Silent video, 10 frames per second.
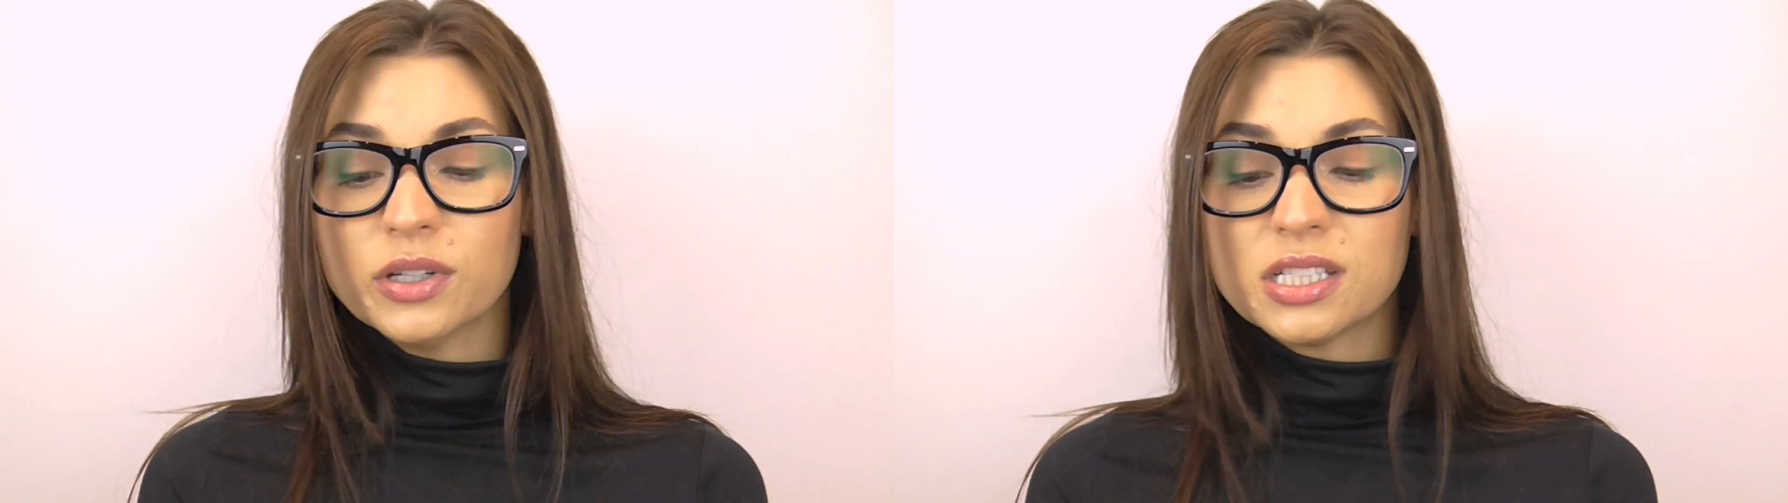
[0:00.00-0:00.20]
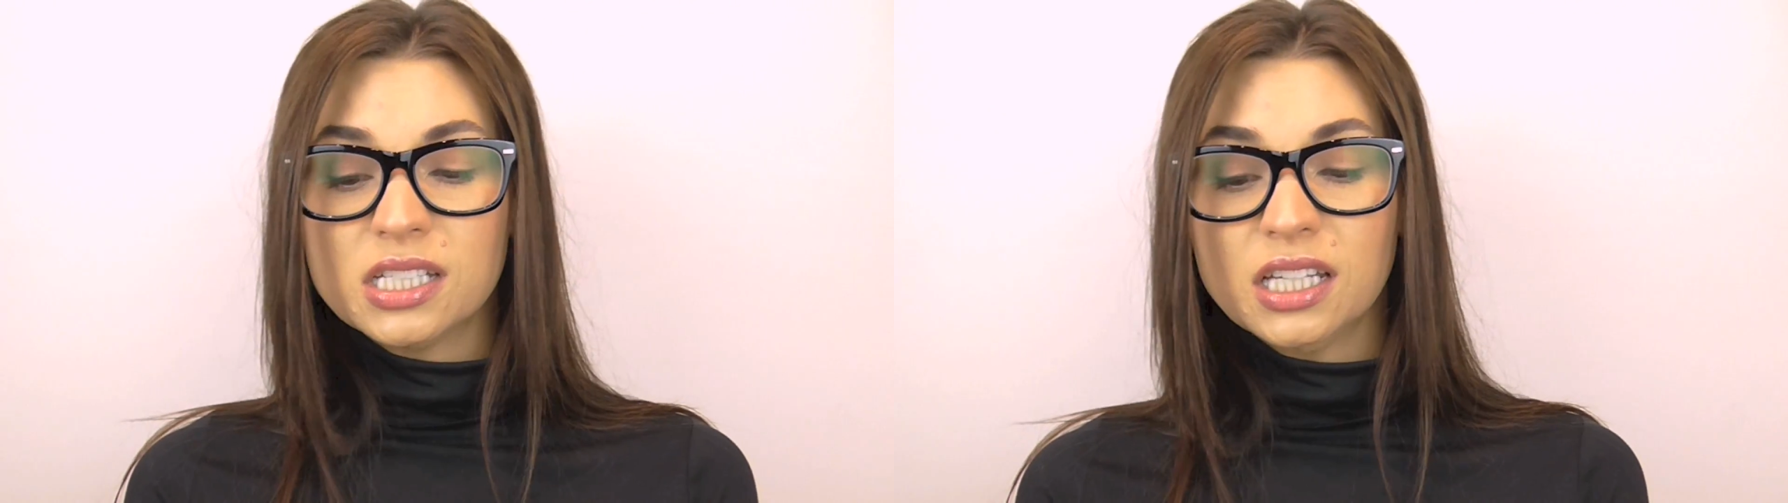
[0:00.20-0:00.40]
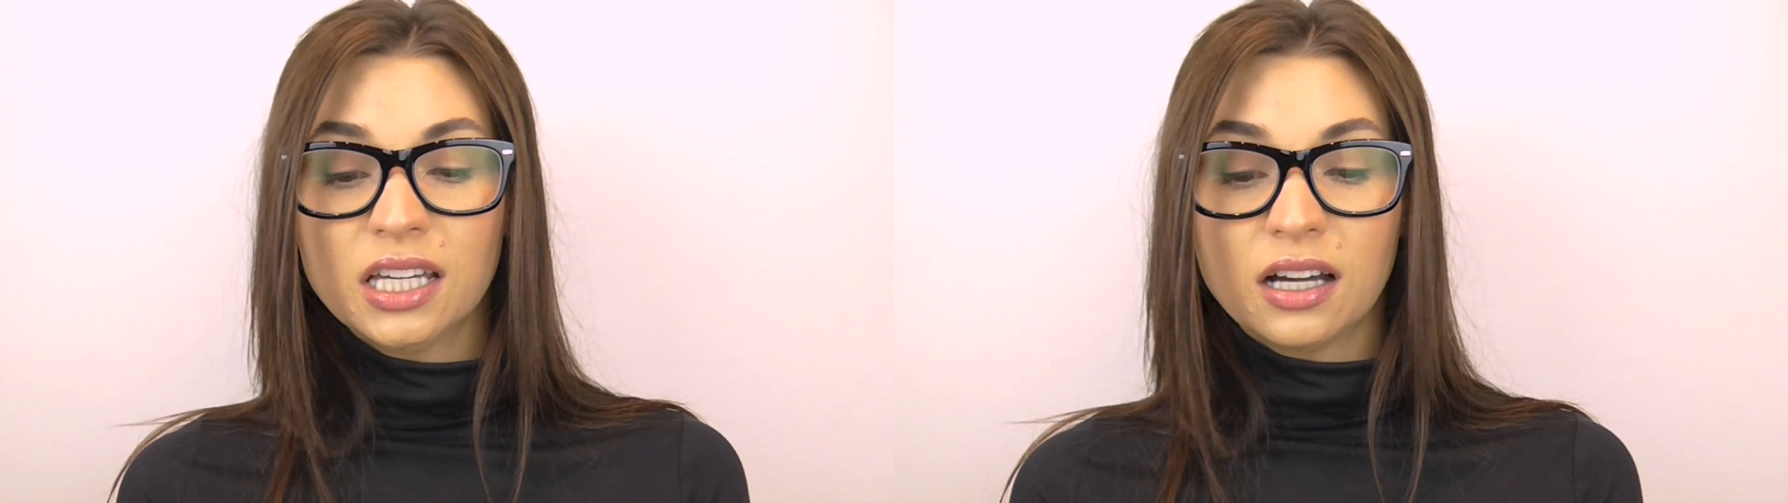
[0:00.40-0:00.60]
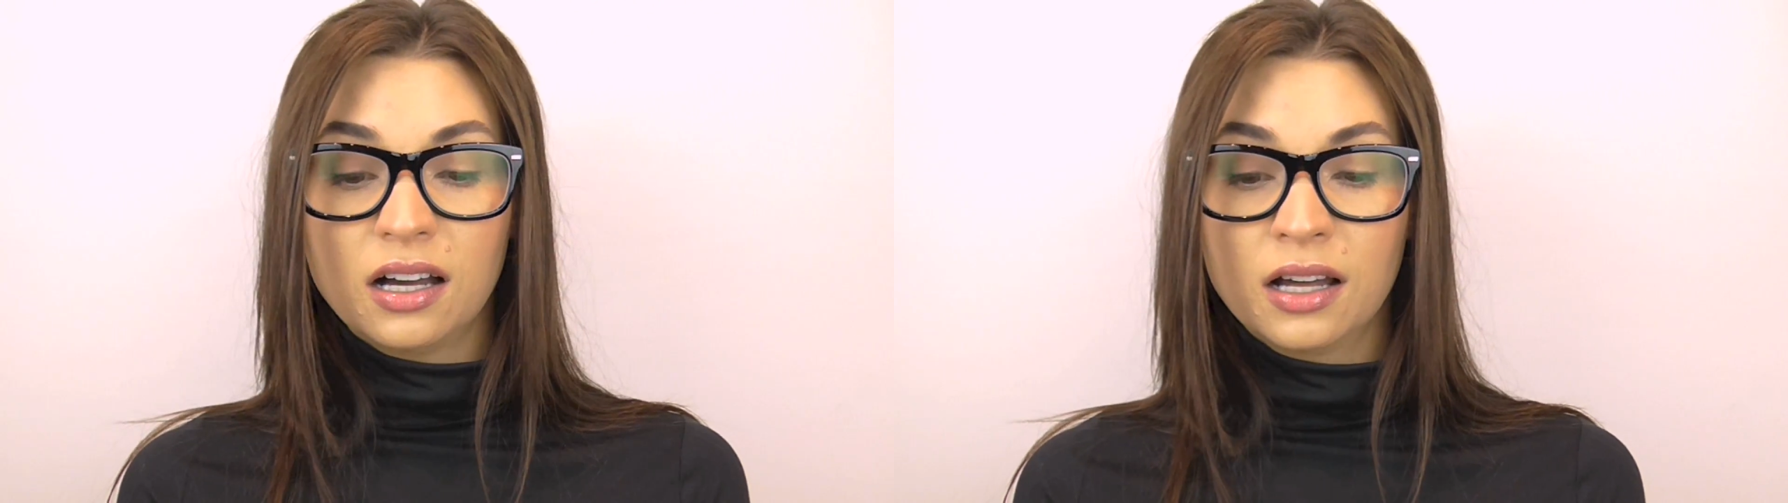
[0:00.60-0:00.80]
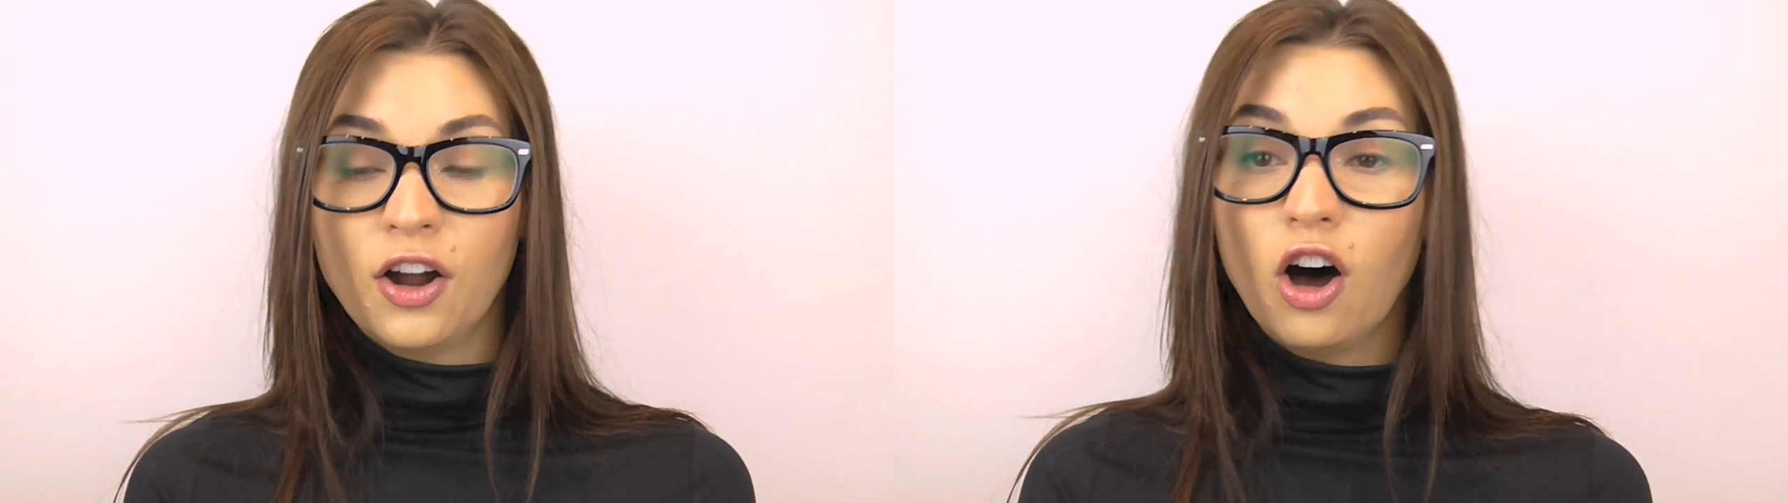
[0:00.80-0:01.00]
will see
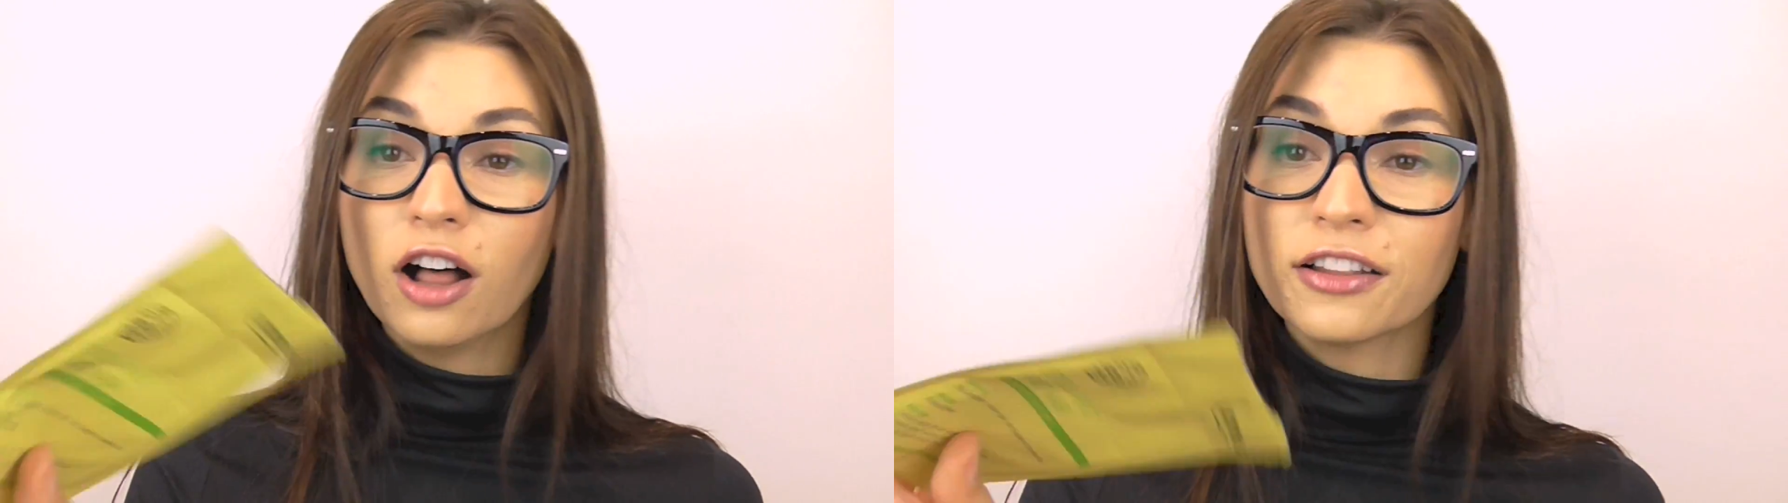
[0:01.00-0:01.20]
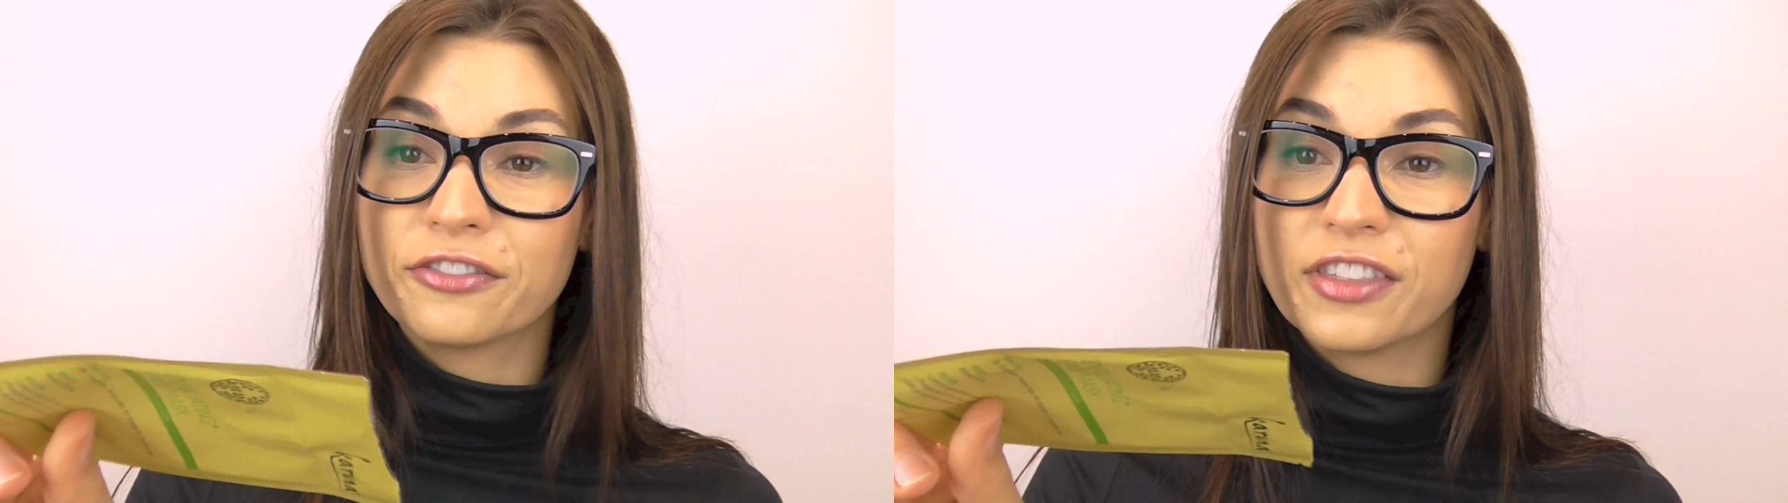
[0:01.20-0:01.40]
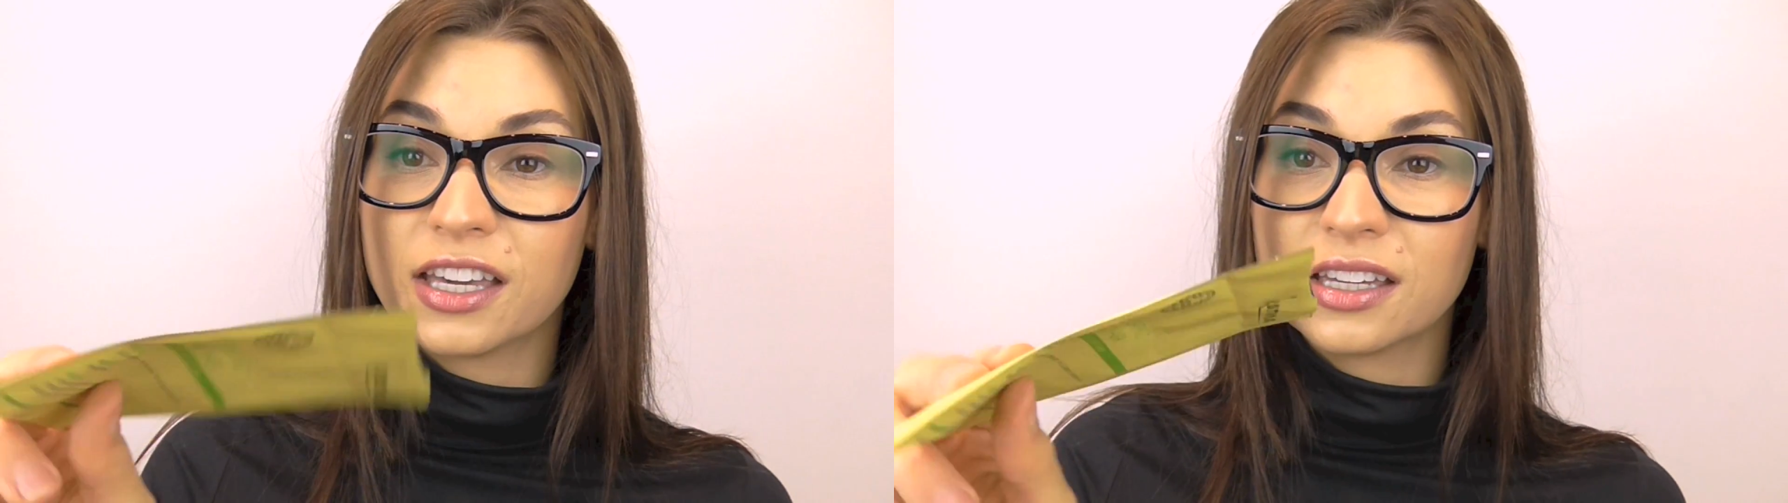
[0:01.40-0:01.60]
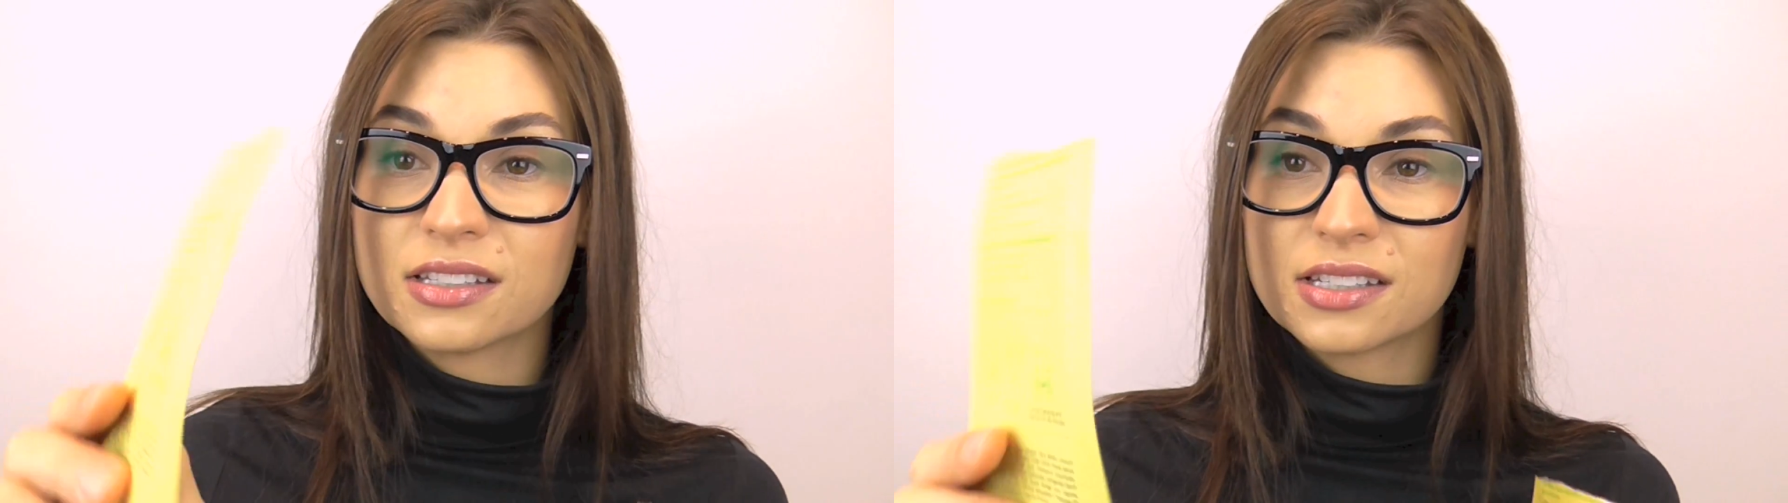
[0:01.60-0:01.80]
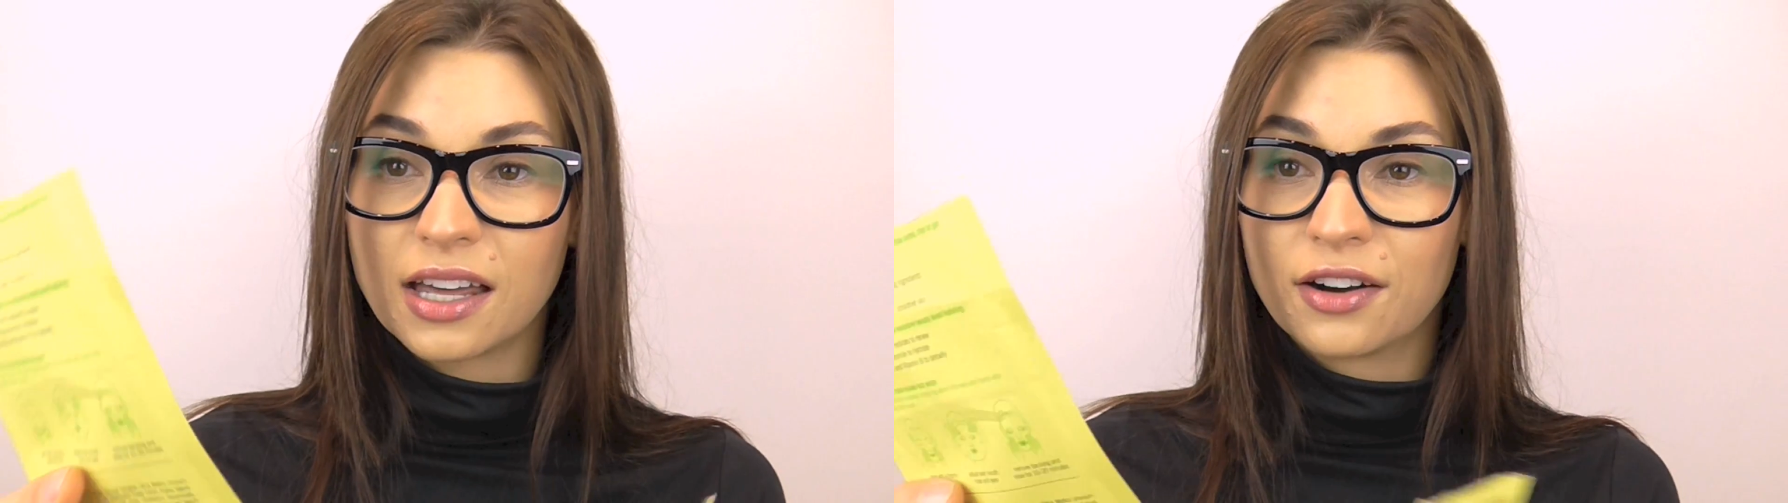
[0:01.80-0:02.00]
on all of these,